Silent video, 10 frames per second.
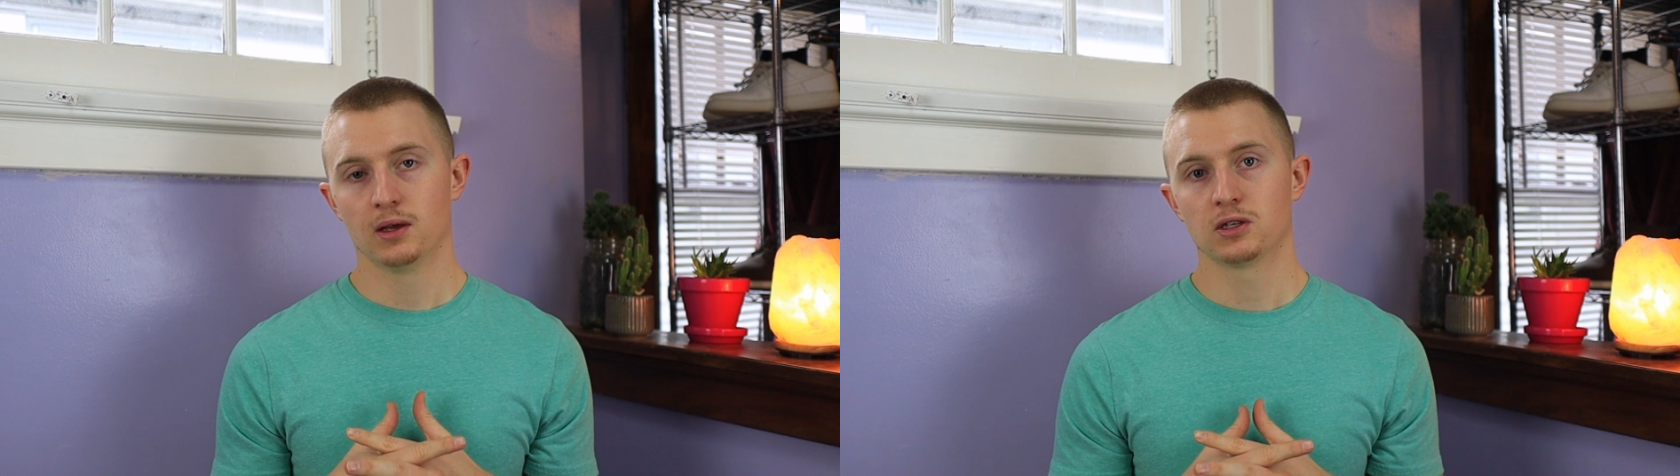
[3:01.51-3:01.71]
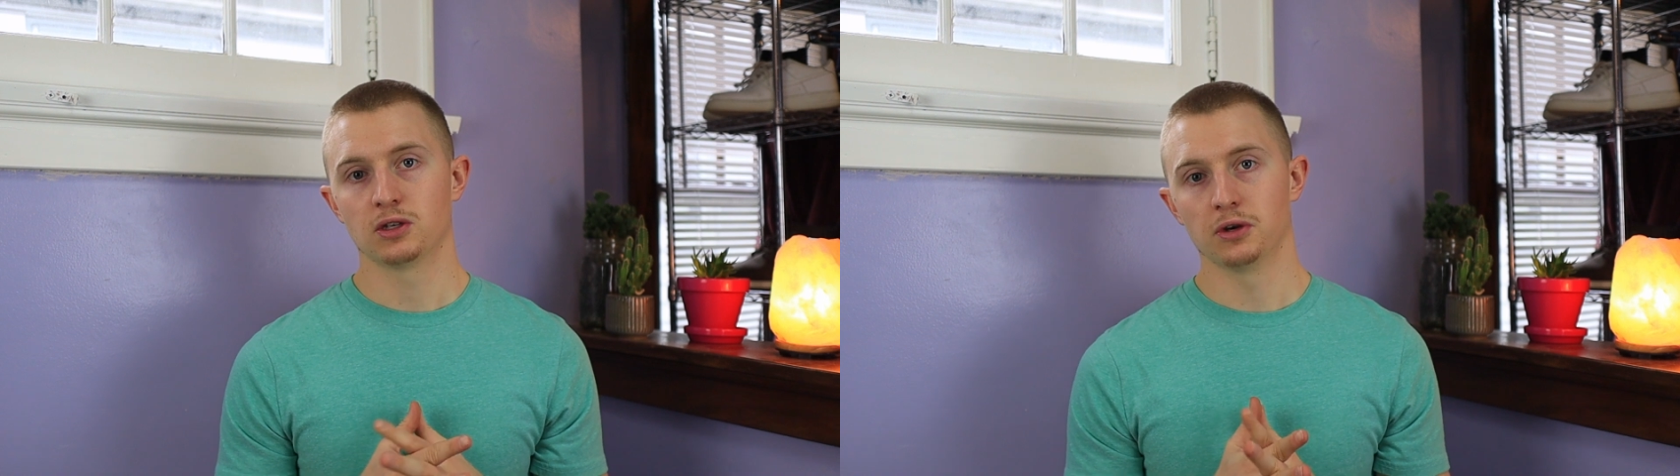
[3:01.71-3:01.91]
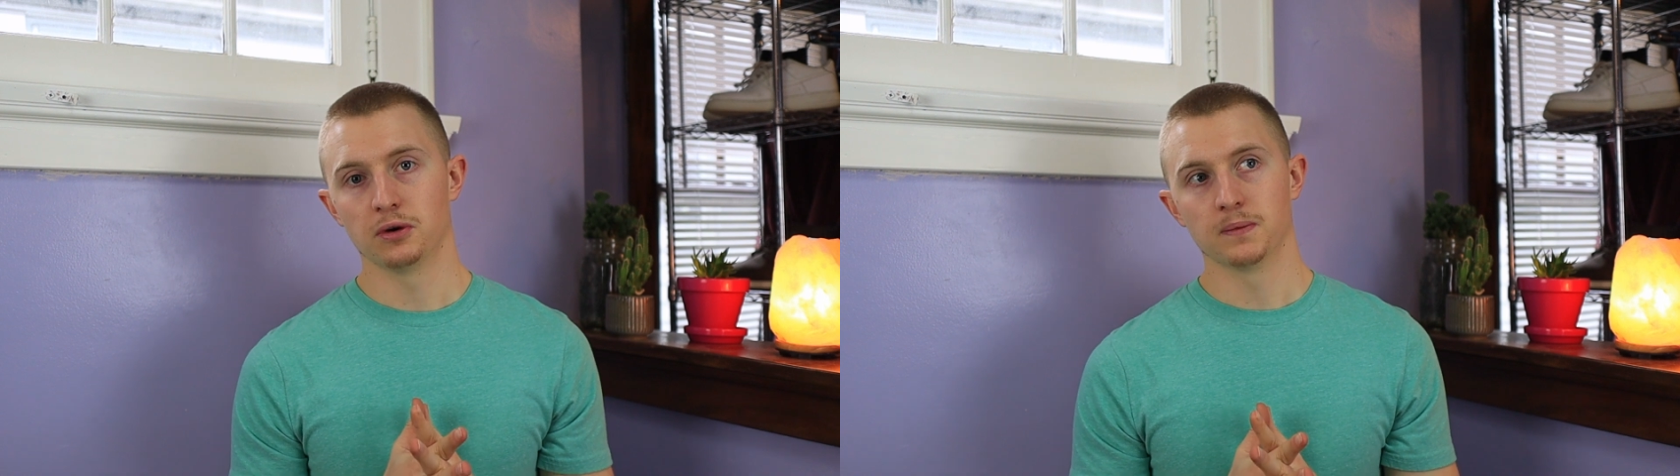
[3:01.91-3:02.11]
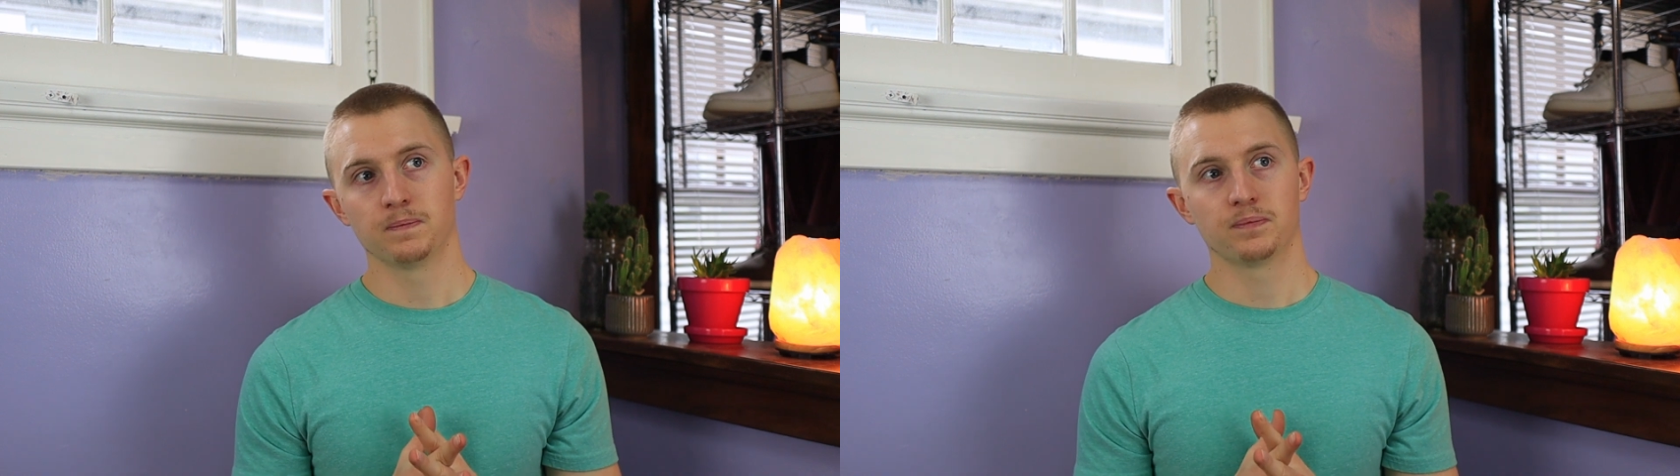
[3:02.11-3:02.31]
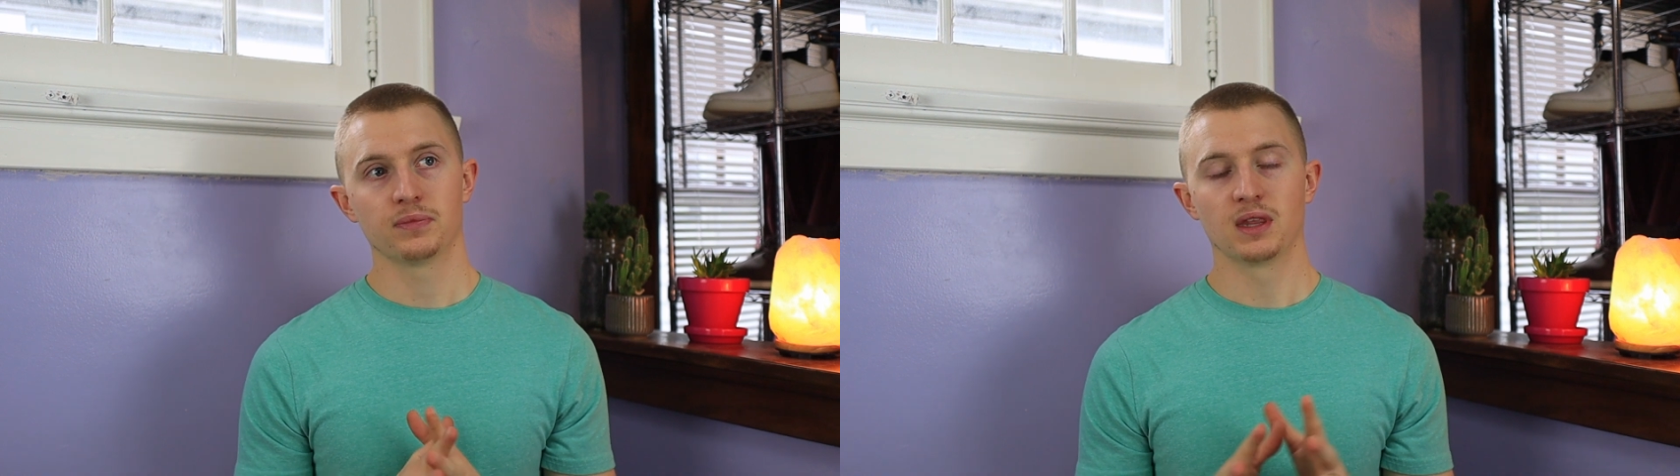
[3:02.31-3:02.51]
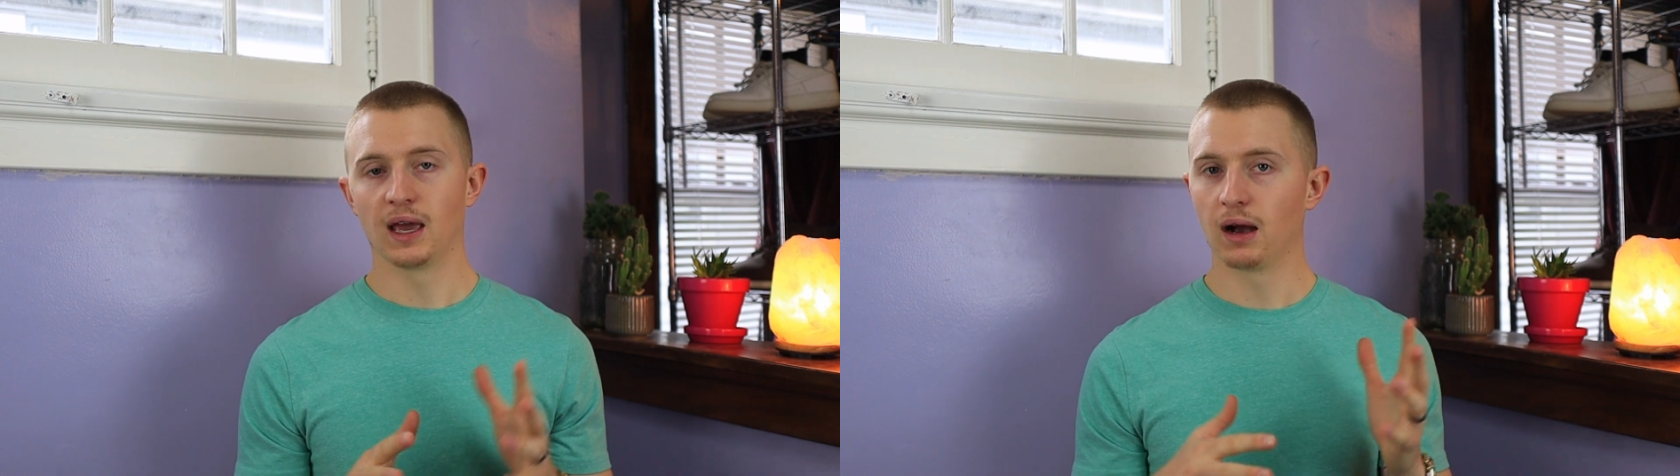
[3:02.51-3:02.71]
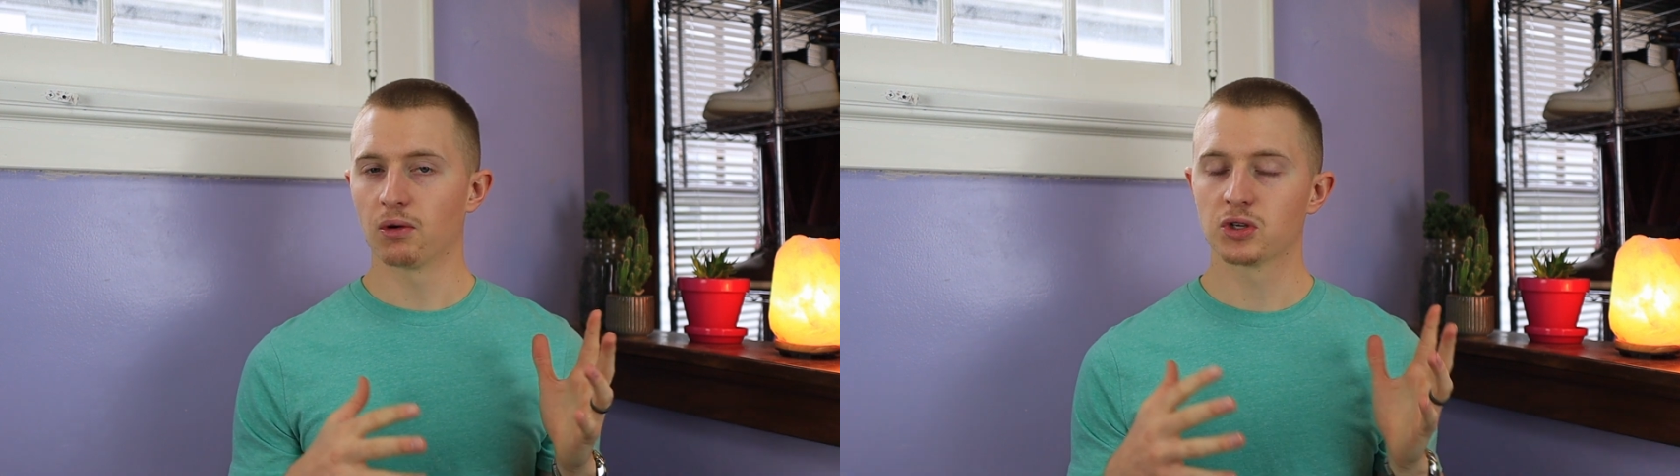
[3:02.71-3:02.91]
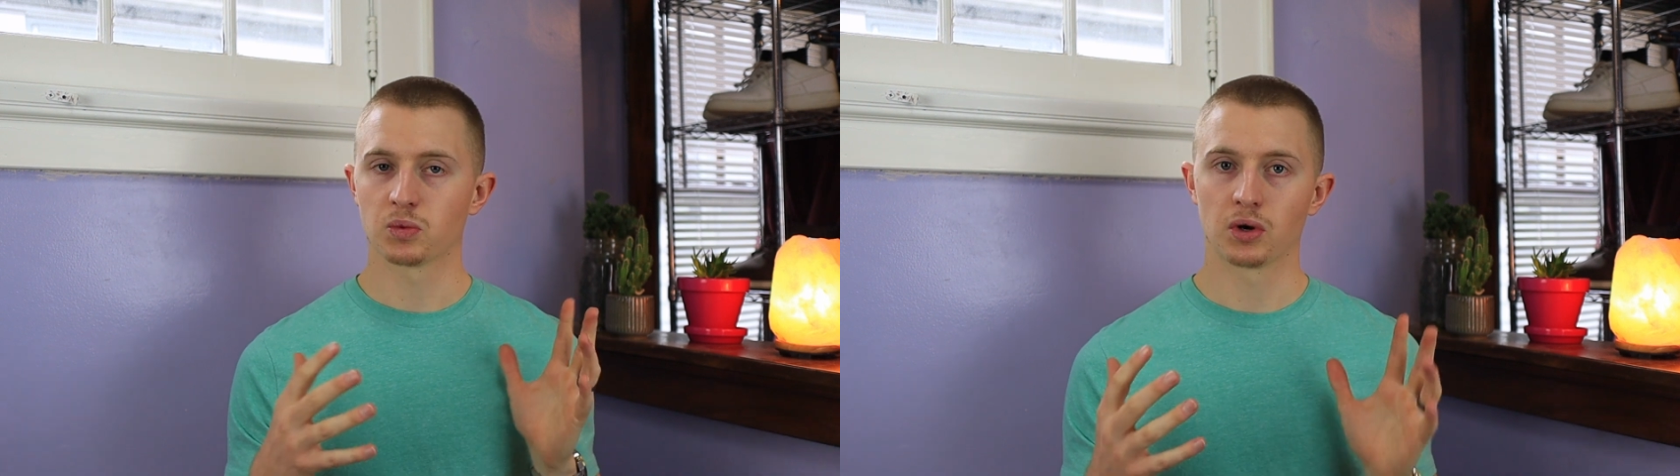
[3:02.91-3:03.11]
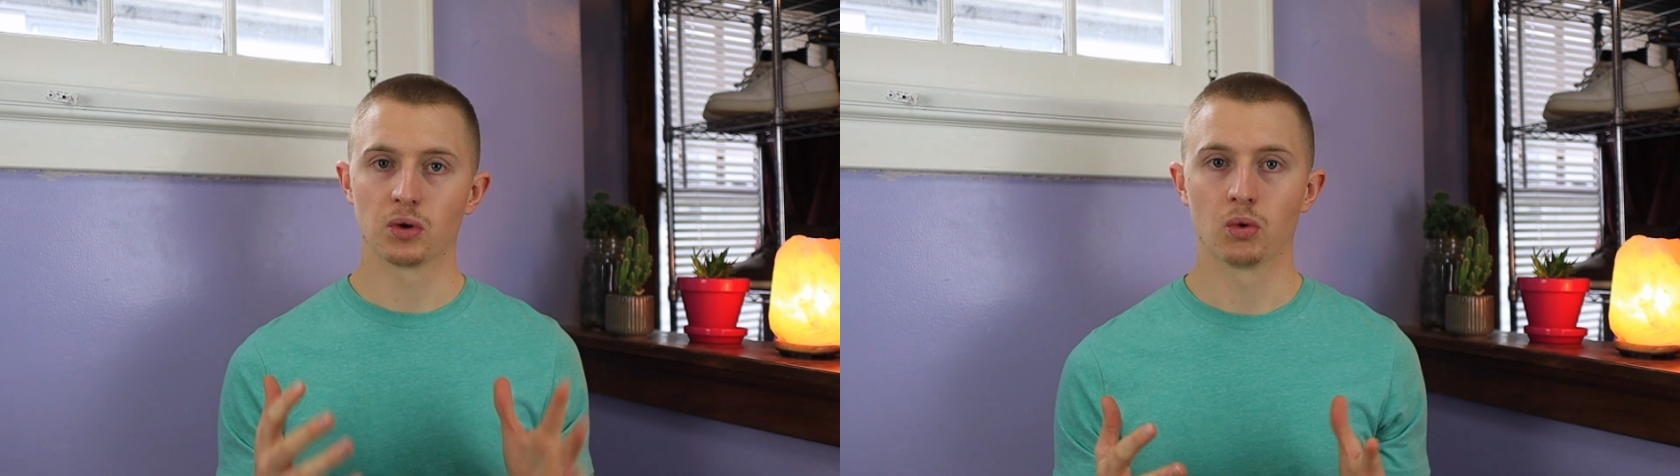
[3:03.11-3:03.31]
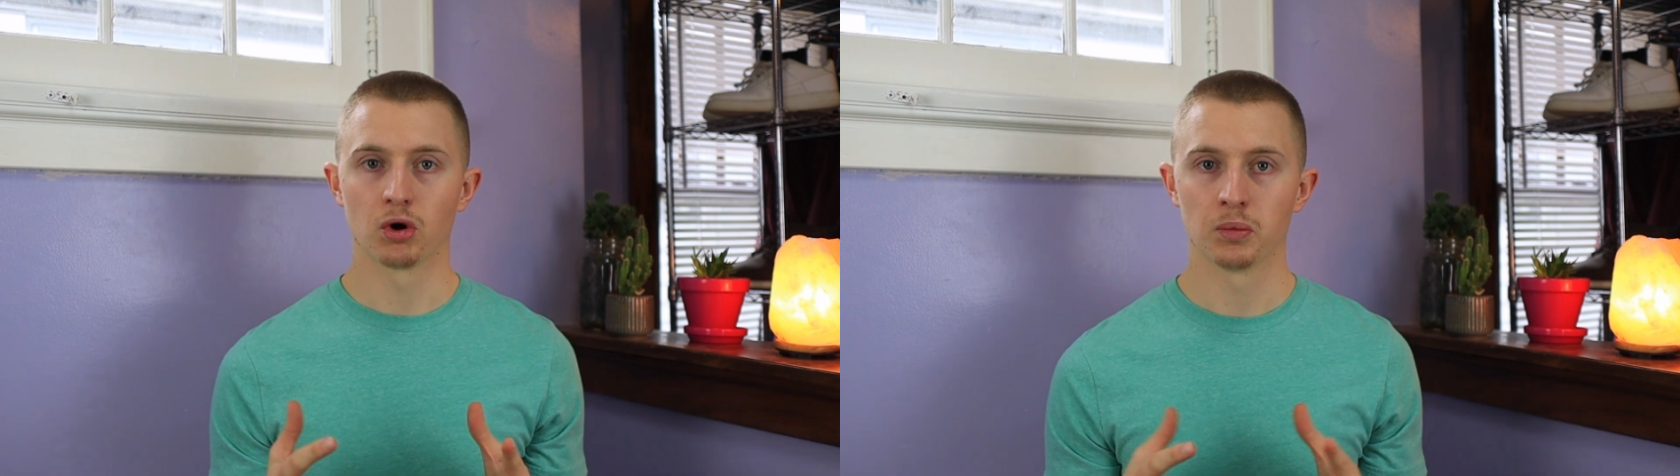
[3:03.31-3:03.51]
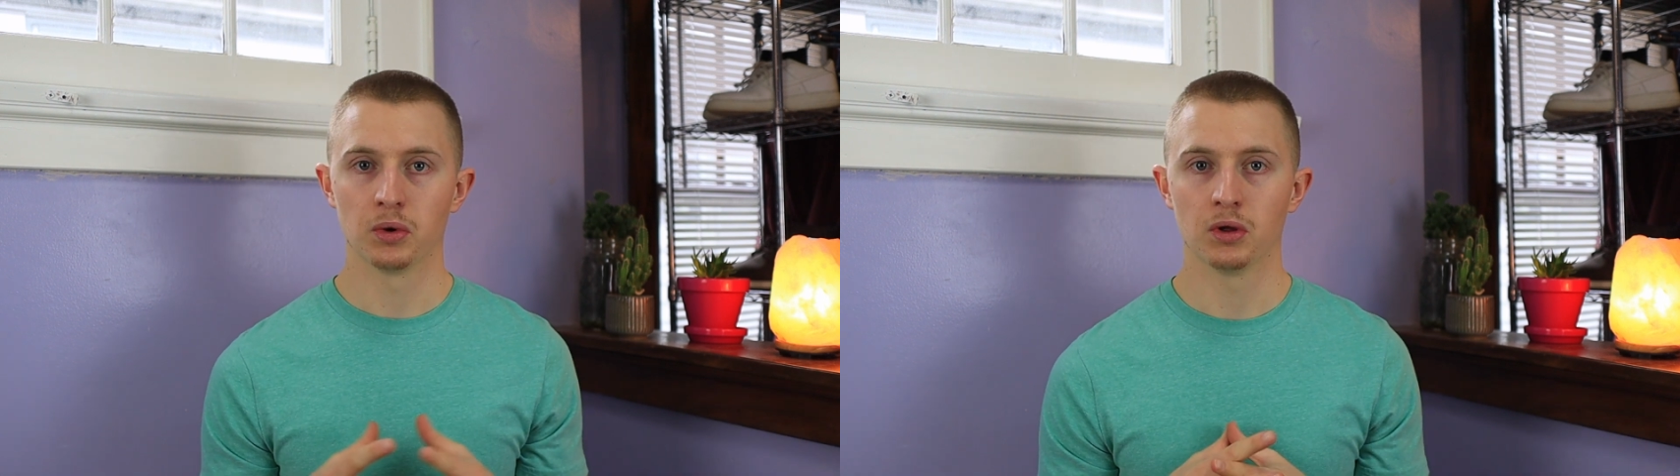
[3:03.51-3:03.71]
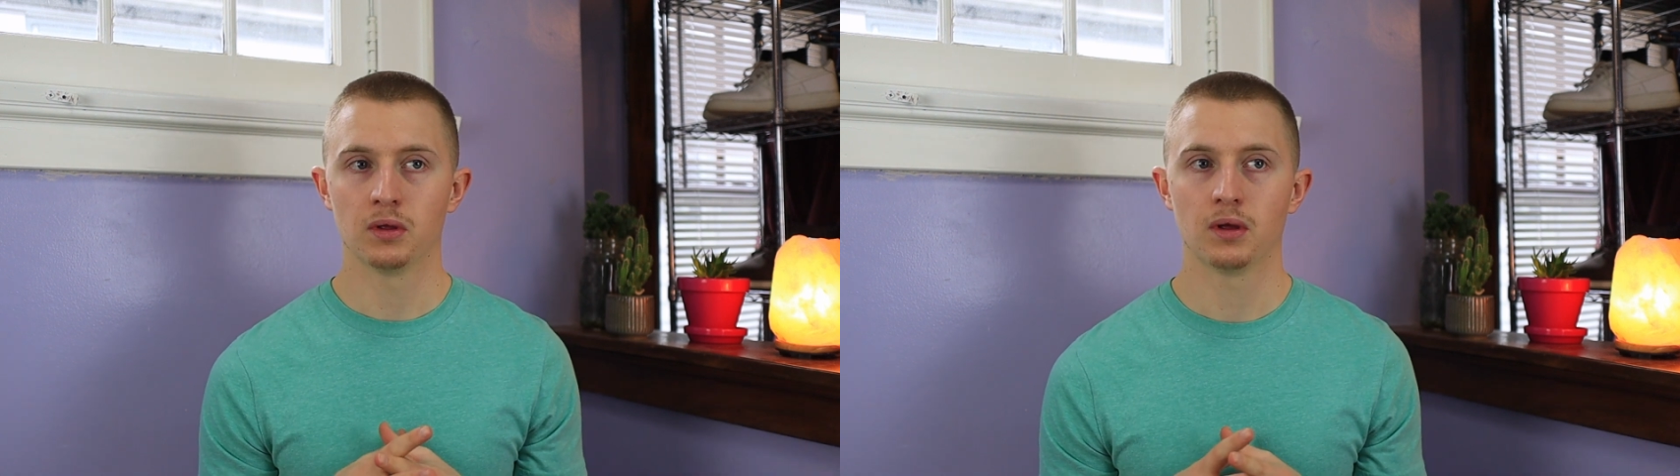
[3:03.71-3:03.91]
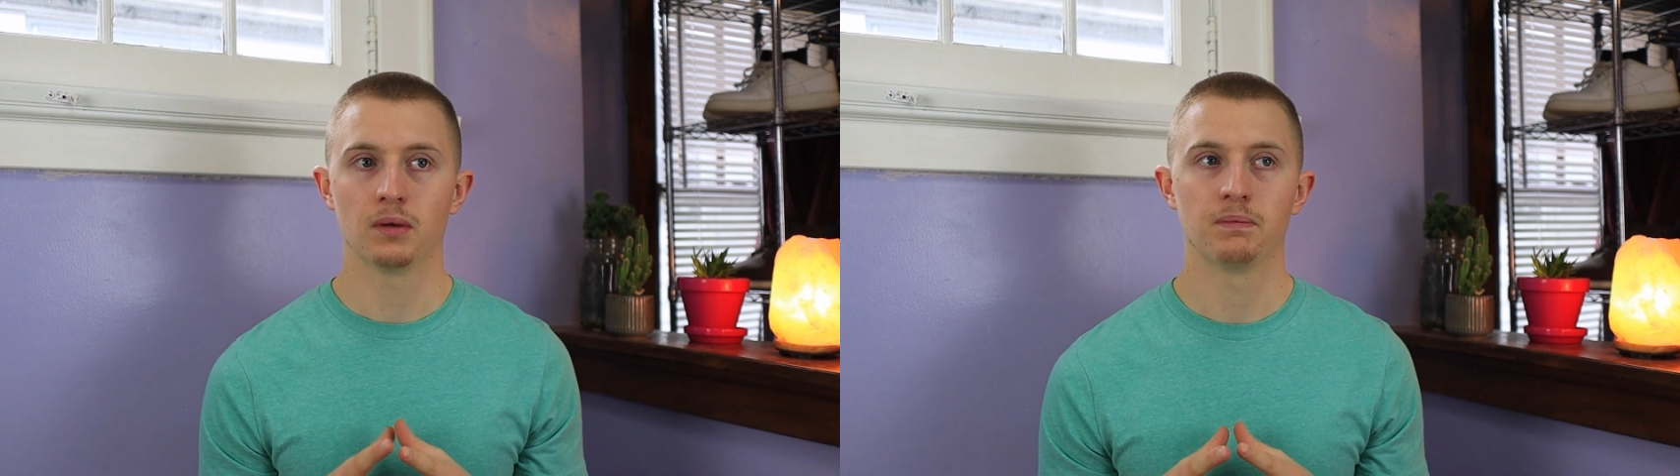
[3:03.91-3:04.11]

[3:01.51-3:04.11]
So the hours weren't horrible,